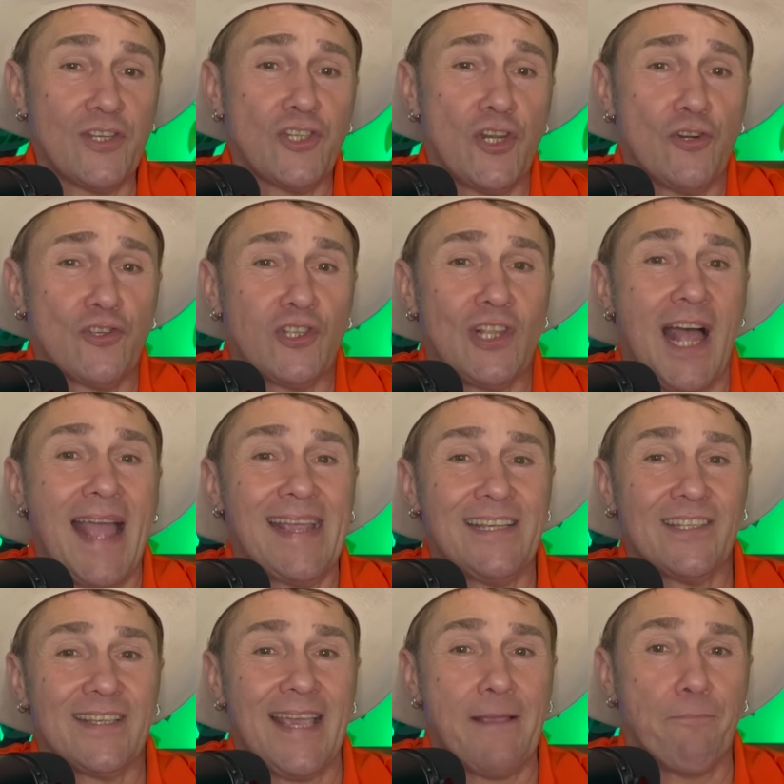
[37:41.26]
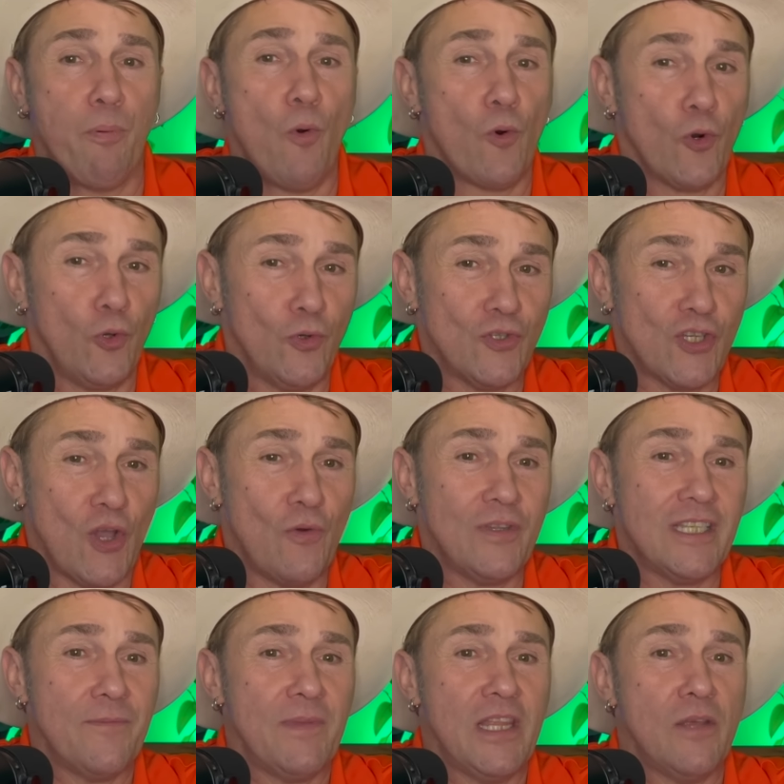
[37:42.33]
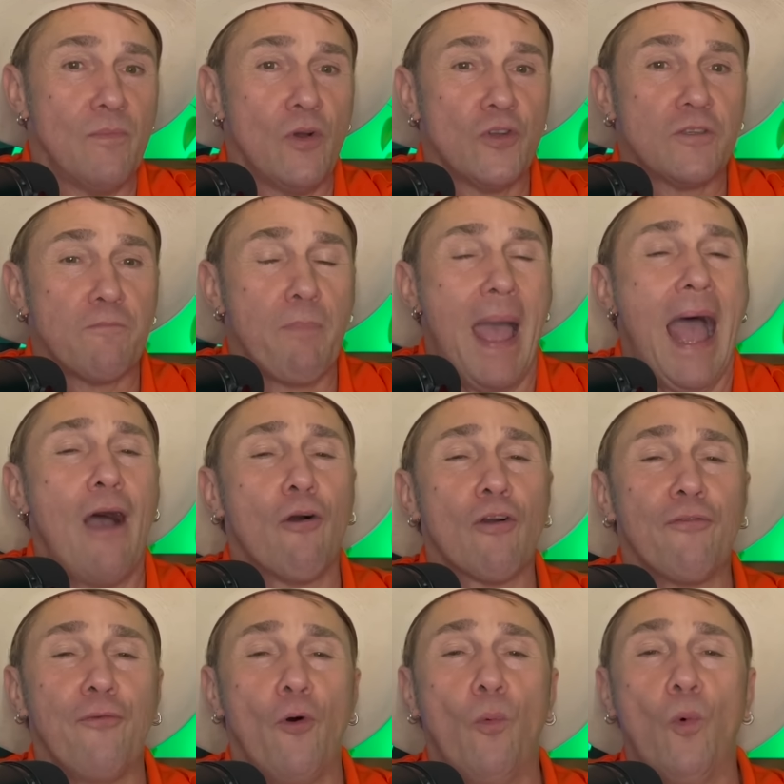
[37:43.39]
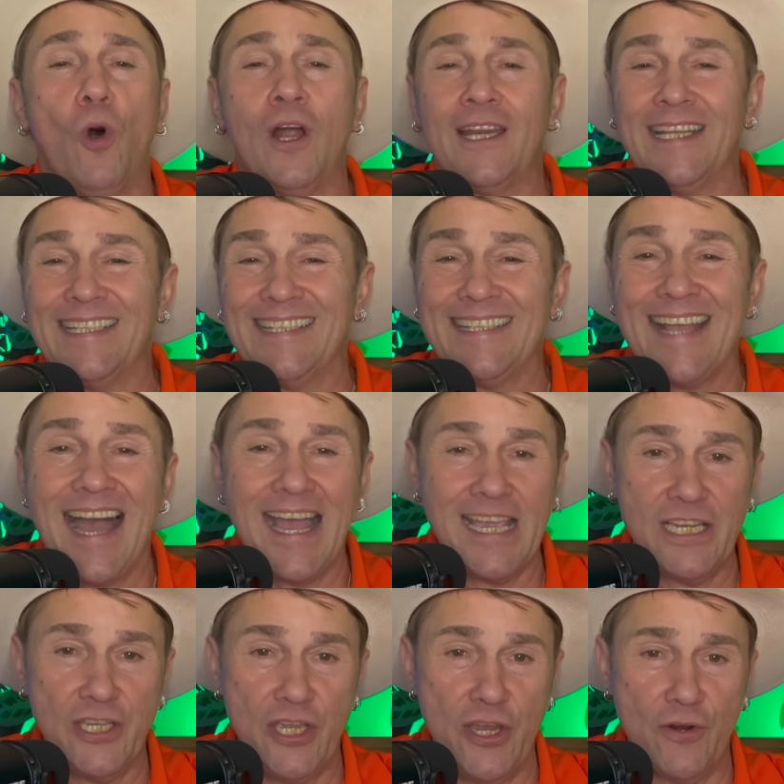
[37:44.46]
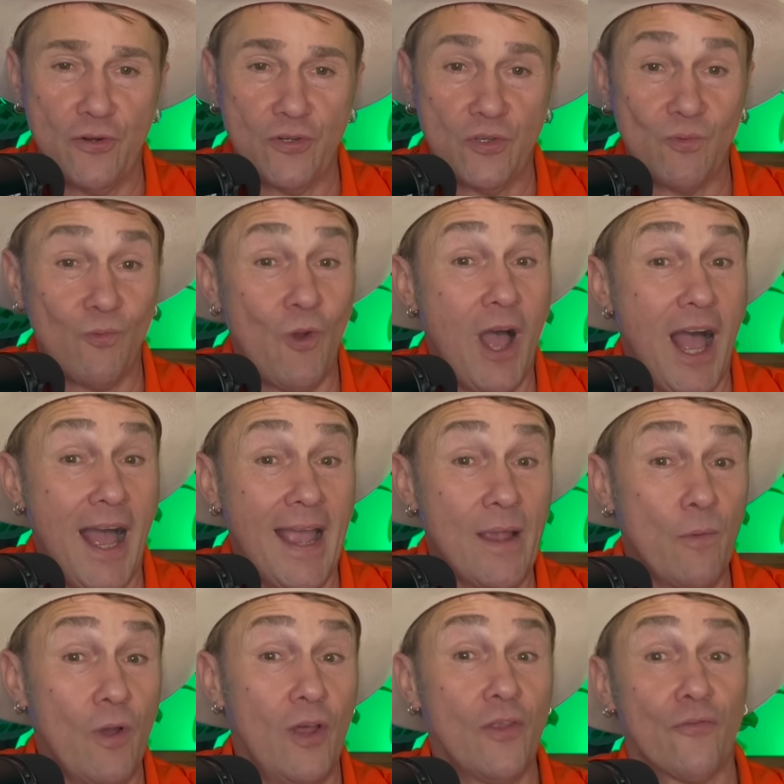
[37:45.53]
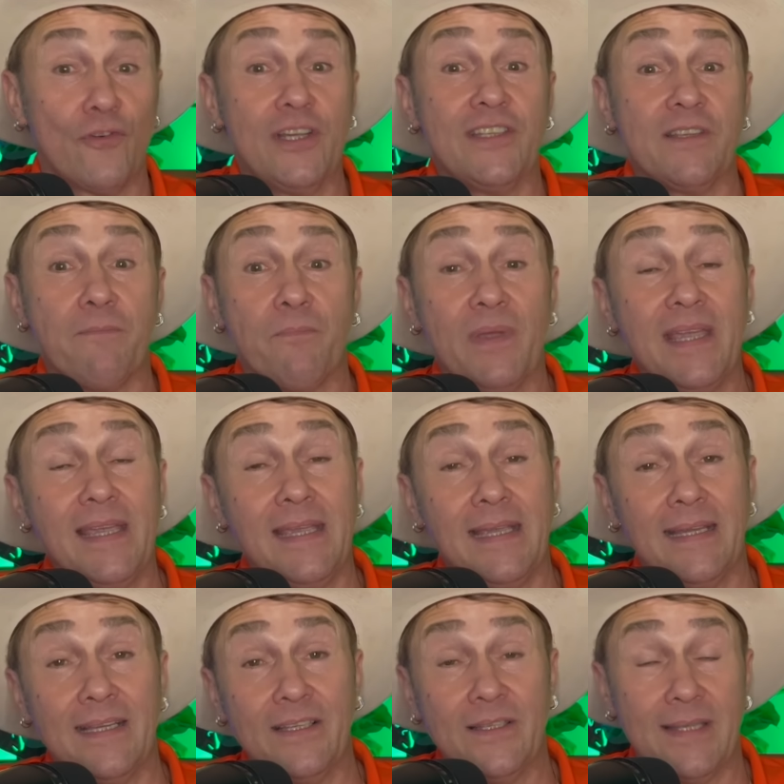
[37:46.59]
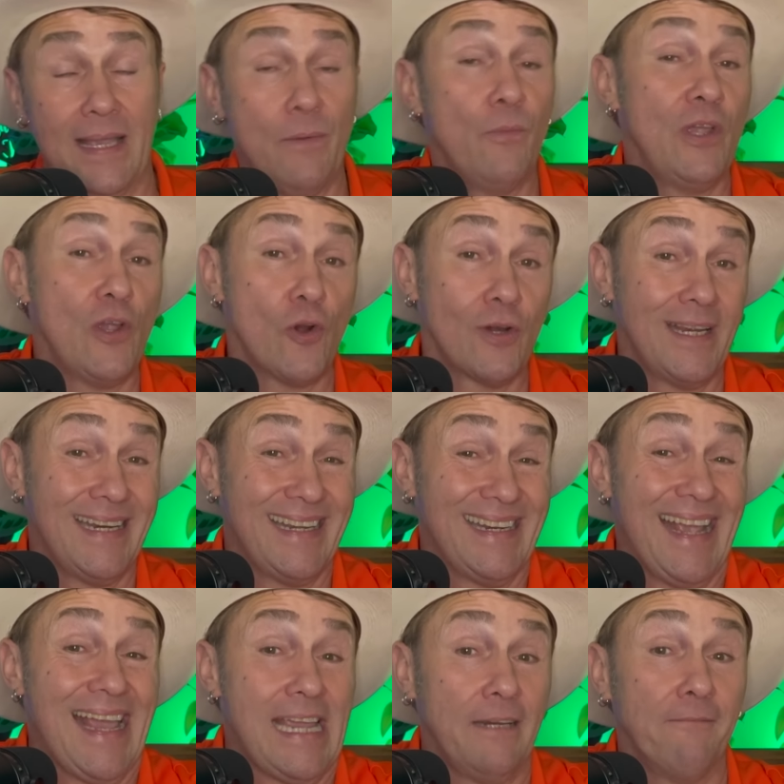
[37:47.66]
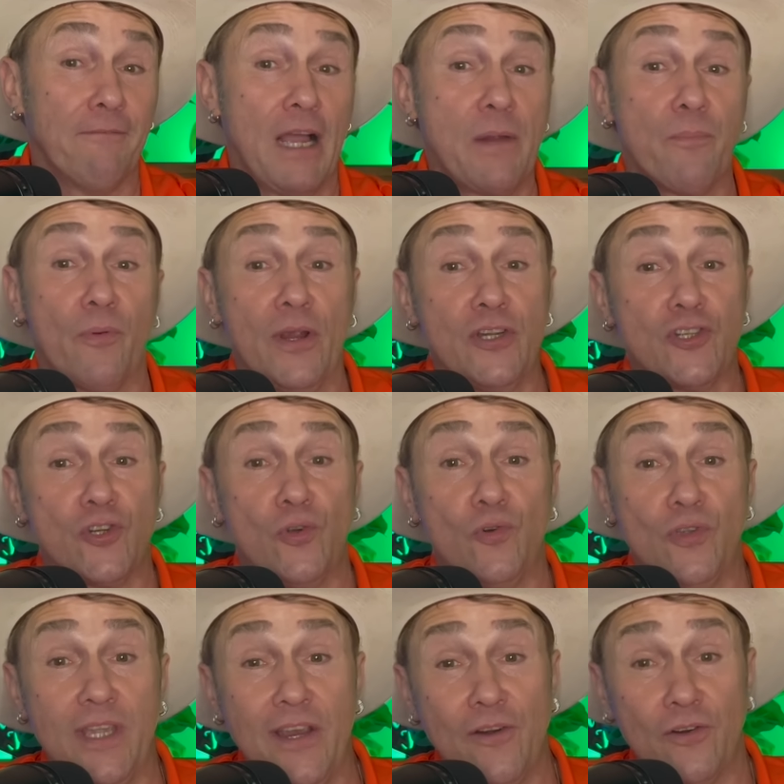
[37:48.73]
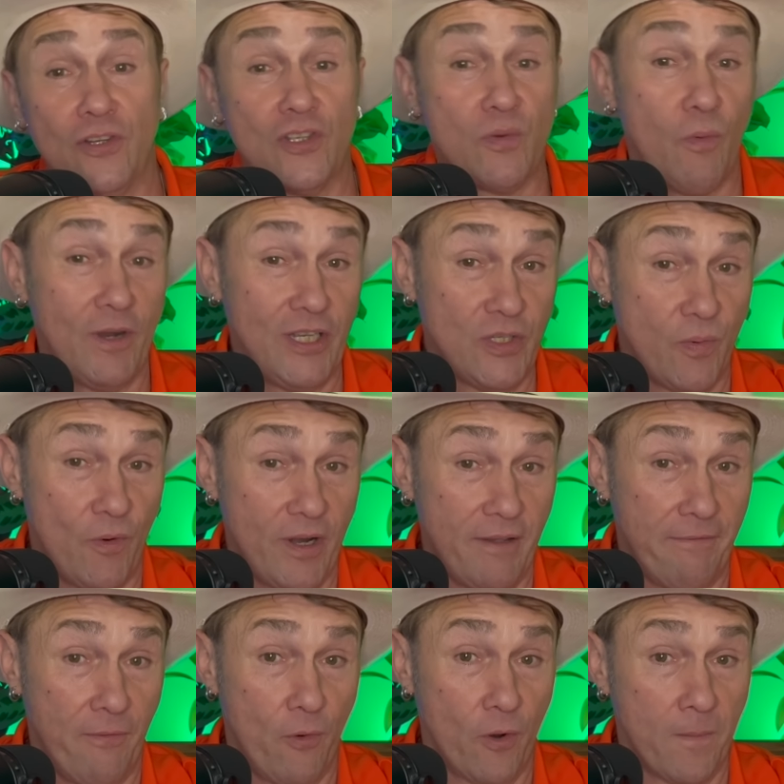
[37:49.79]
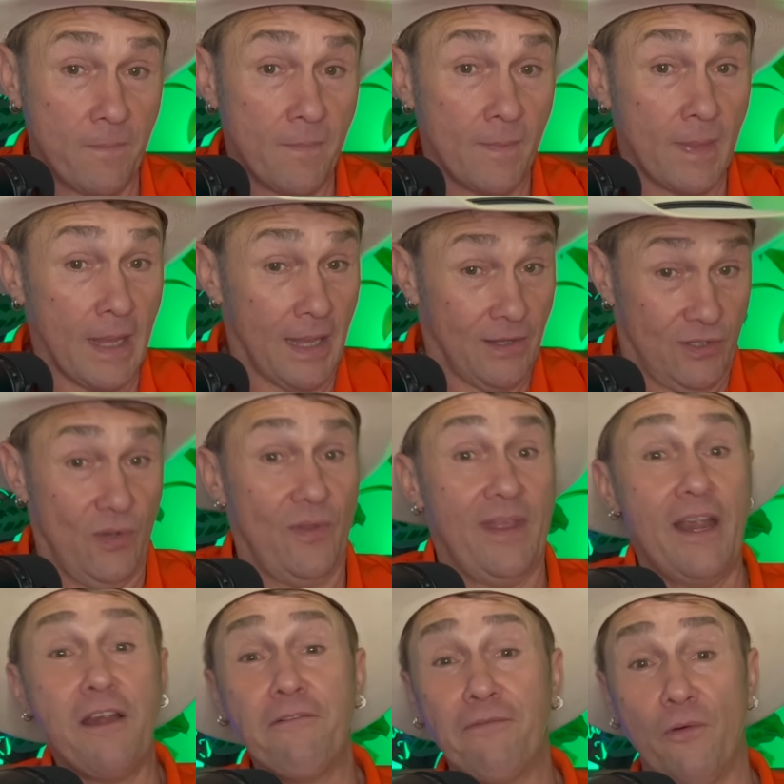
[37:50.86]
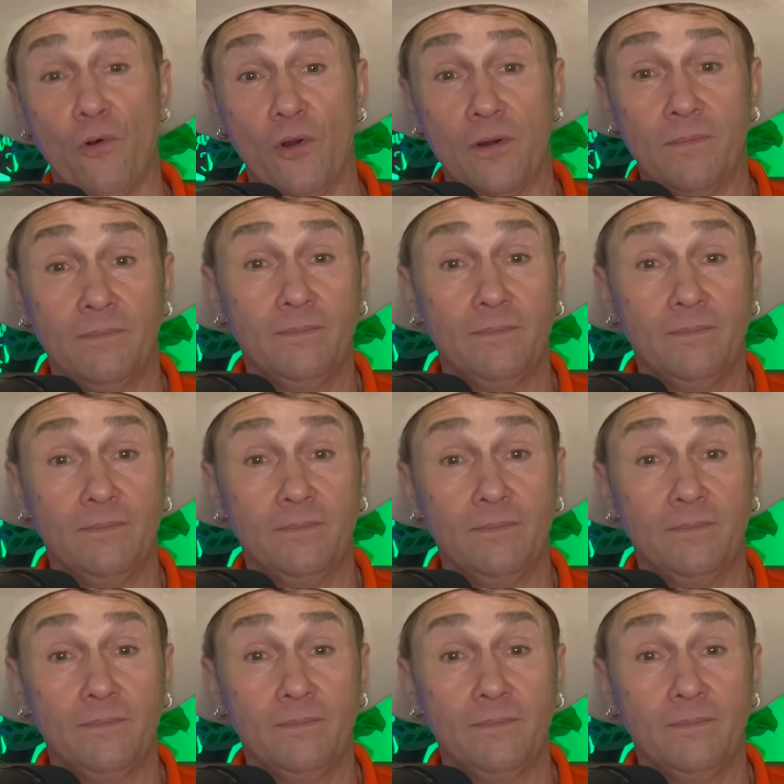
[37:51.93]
year's Lion's Gate portal is going to be the most powerful one in 9 years. Why? Well, the reason being is that we are in an 8 vibrational year in 2024. So therefore,